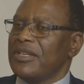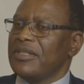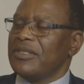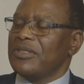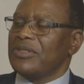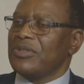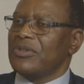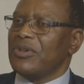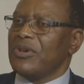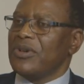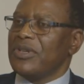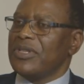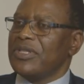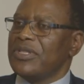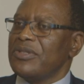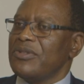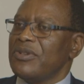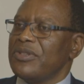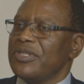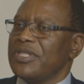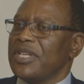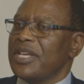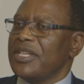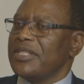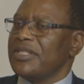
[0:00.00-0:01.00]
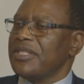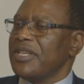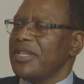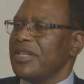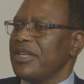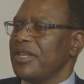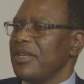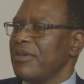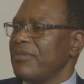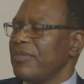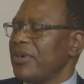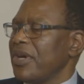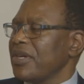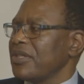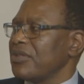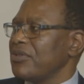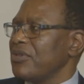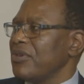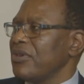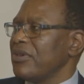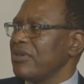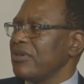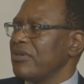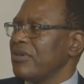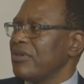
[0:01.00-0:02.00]
So it's not just an impact
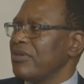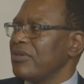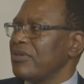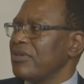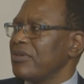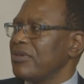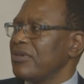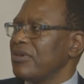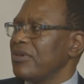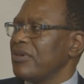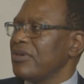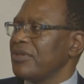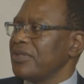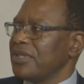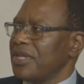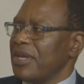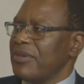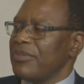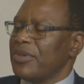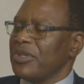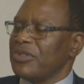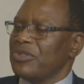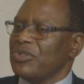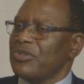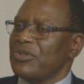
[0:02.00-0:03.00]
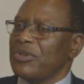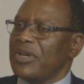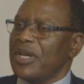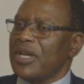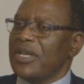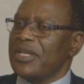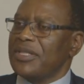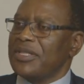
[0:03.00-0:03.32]
on Zambia Sugar,